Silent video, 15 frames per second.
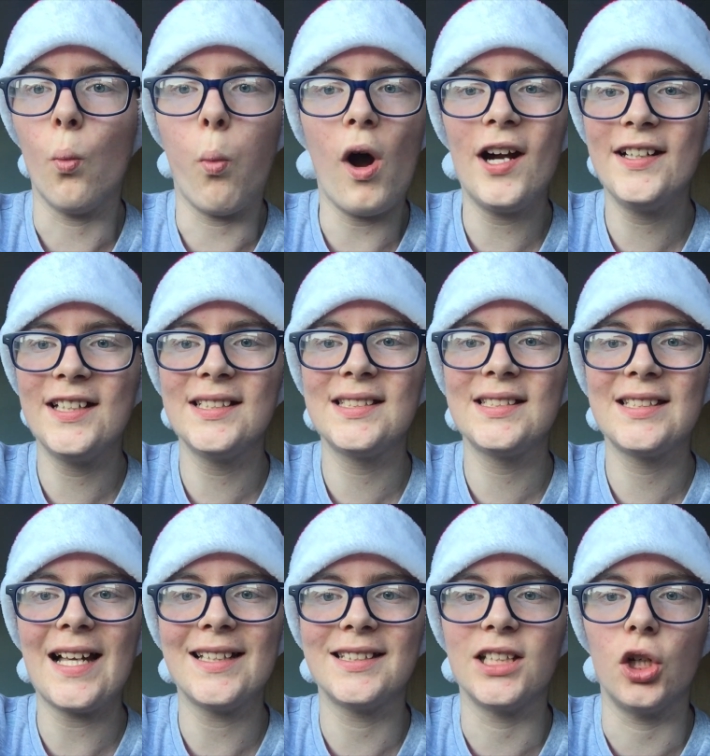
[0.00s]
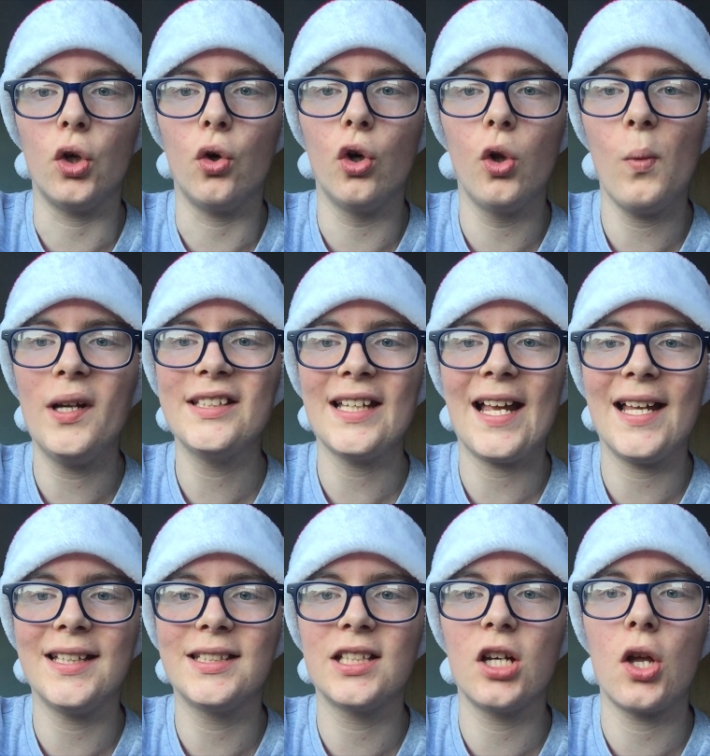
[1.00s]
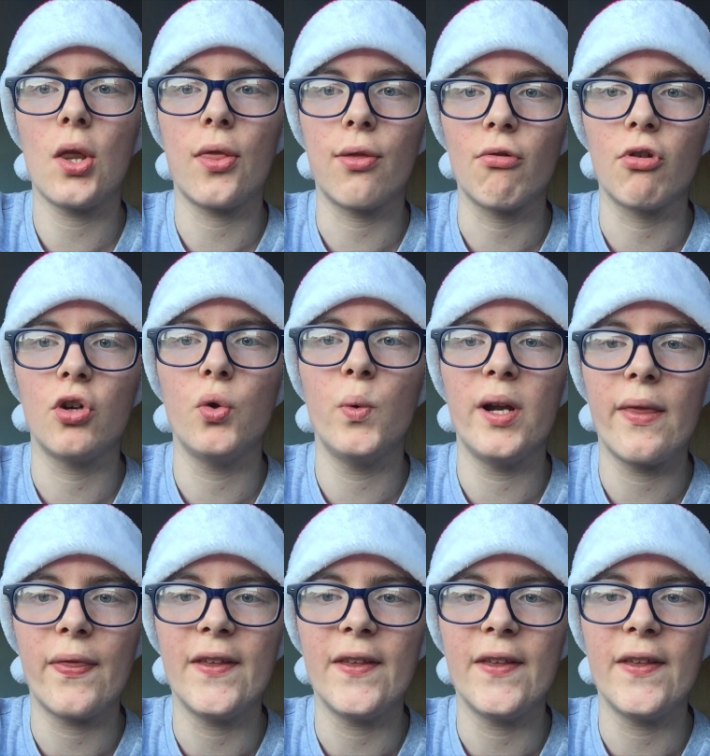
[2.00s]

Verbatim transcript: Why does Santa always enter through